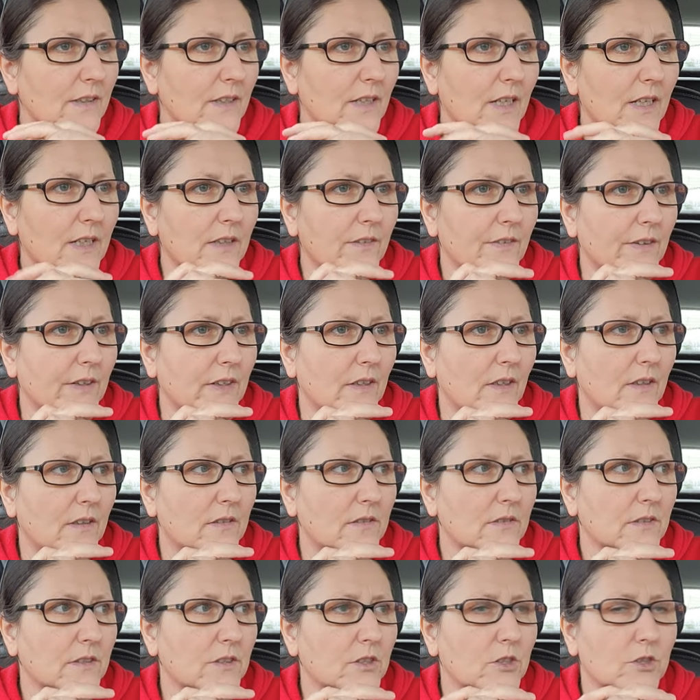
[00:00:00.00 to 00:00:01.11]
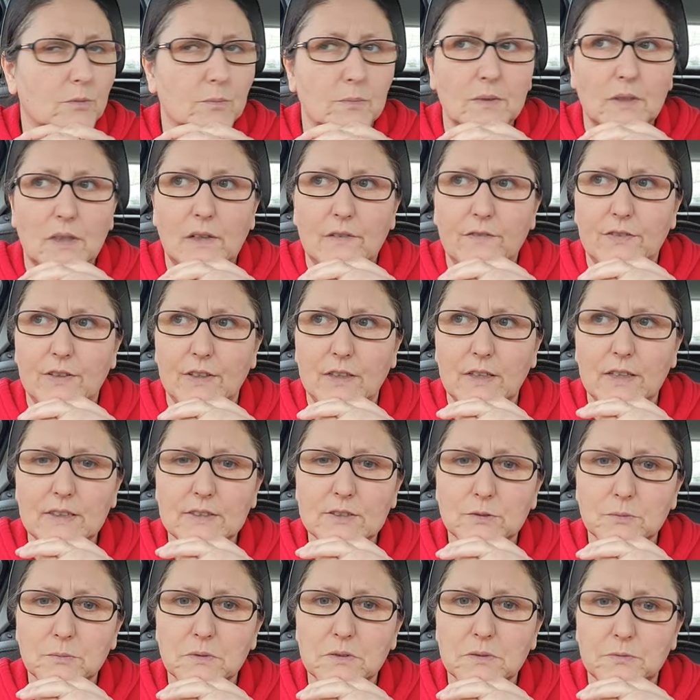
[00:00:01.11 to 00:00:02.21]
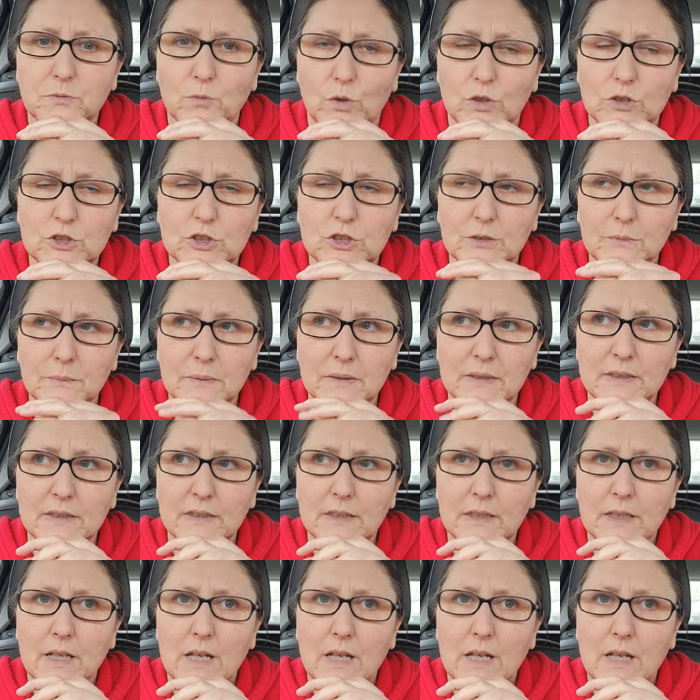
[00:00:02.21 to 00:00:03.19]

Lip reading: there and you think, I feel like someone's watching me.